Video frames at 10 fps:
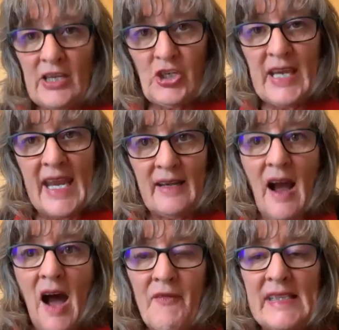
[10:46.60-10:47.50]

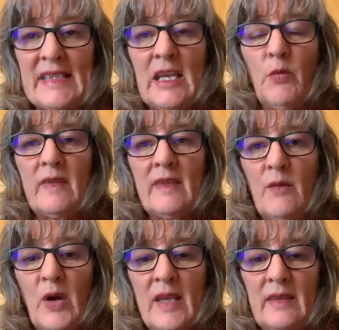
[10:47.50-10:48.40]
educated, obviously
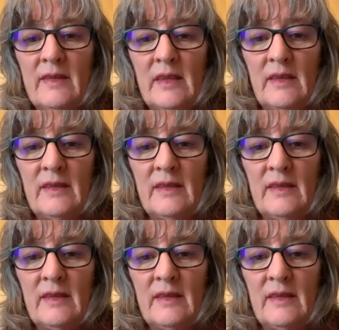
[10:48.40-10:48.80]
with